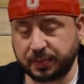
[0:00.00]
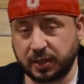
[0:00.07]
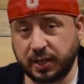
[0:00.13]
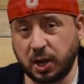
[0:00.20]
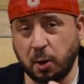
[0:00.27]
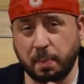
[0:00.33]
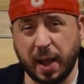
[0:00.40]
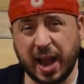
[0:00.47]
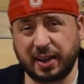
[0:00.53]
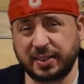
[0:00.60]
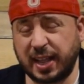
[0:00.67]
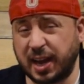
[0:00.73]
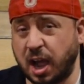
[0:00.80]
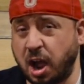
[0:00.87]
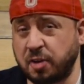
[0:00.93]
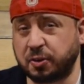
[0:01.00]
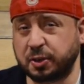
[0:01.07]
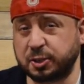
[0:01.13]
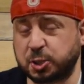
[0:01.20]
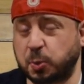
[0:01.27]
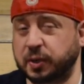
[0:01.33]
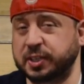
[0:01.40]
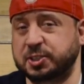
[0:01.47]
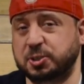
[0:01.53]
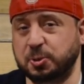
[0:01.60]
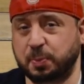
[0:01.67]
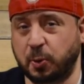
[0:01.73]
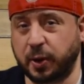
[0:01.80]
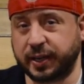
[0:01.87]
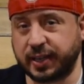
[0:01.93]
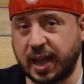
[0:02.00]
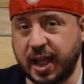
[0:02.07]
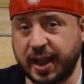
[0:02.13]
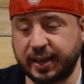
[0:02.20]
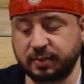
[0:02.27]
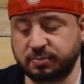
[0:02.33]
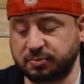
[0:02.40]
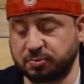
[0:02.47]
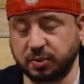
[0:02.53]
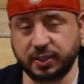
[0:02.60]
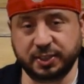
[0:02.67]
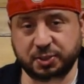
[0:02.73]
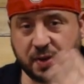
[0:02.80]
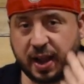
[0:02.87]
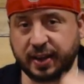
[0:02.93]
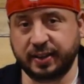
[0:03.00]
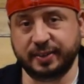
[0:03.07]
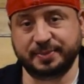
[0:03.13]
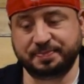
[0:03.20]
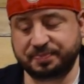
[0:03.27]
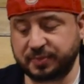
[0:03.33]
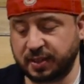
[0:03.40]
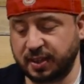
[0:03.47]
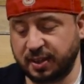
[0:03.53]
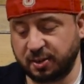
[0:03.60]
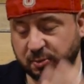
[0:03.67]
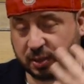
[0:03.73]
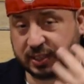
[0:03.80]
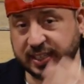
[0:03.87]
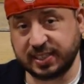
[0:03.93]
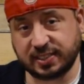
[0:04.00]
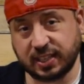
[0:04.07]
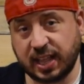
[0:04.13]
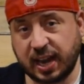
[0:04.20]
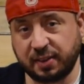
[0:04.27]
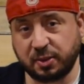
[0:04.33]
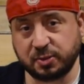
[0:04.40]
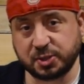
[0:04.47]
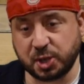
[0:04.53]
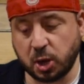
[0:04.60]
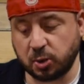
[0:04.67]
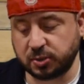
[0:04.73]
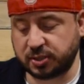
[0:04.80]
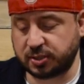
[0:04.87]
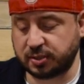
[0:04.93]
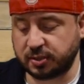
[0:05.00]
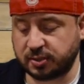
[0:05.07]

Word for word: You know, bottled at 122.9, really trying to release a lot of those notes.